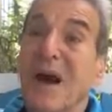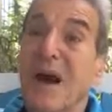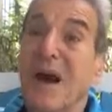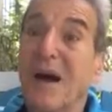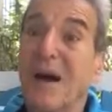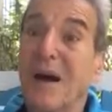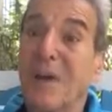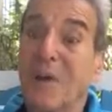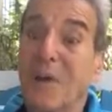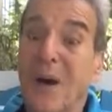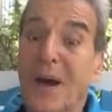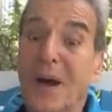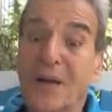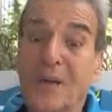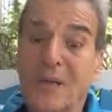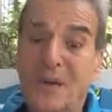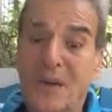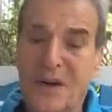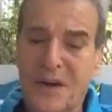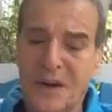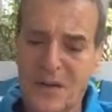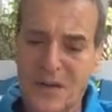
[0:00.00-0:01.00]
I want
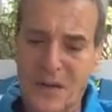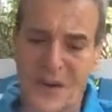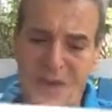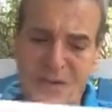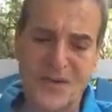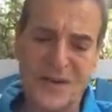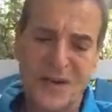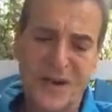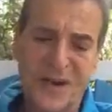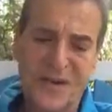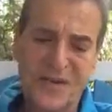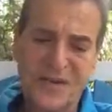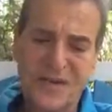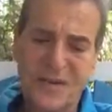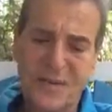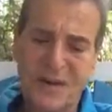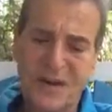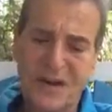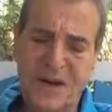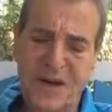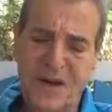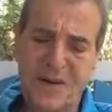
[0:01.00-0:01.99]
to congratulate
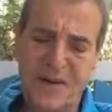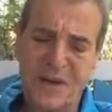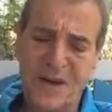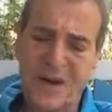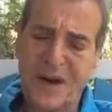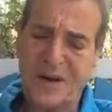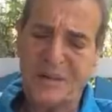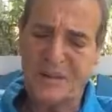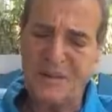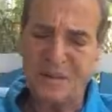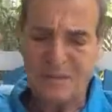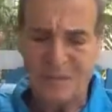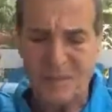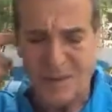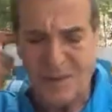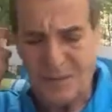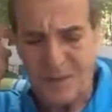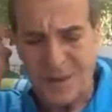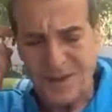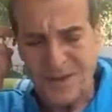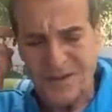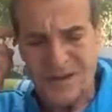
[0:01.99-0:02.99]
somebody here. What I
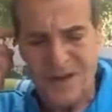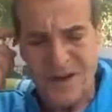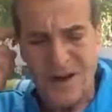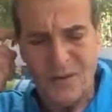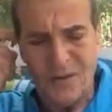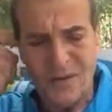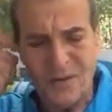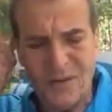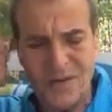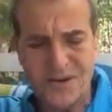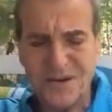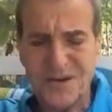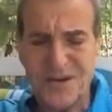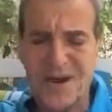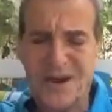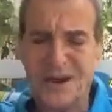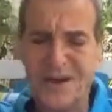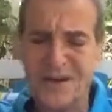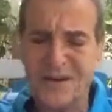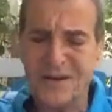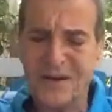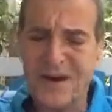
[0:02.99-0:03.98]
marked down, what was it?
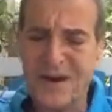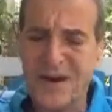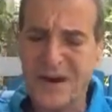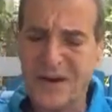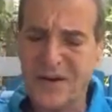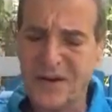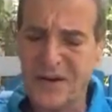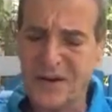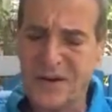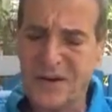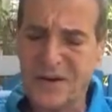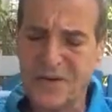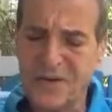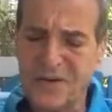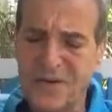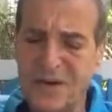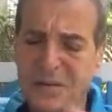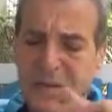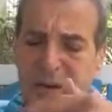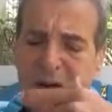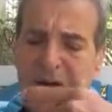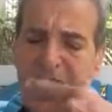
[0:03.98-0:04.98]
I had to give
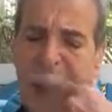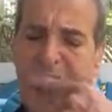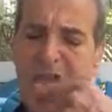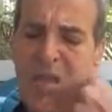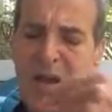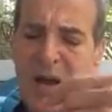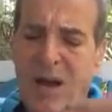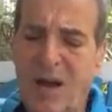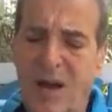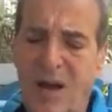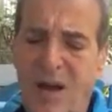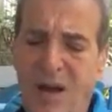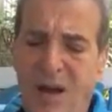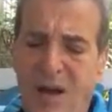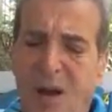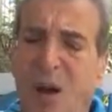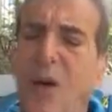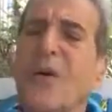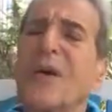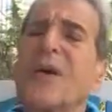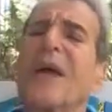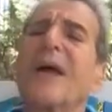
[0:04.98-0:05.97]
somebody,
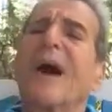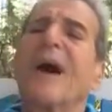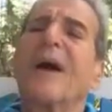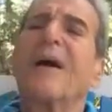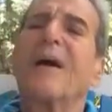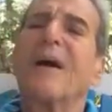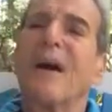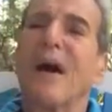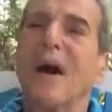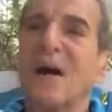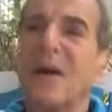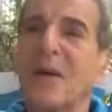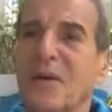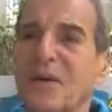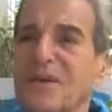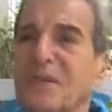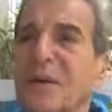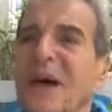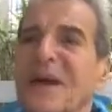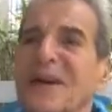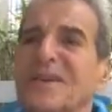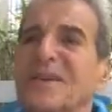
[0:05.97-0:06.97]
oh yeah, it
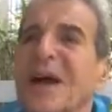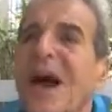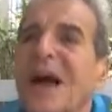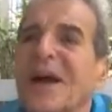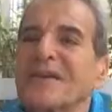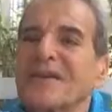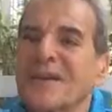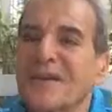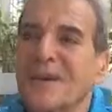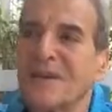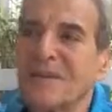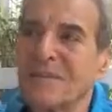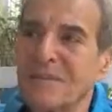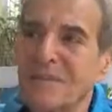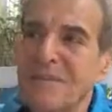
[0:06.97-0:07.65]
was my doctor.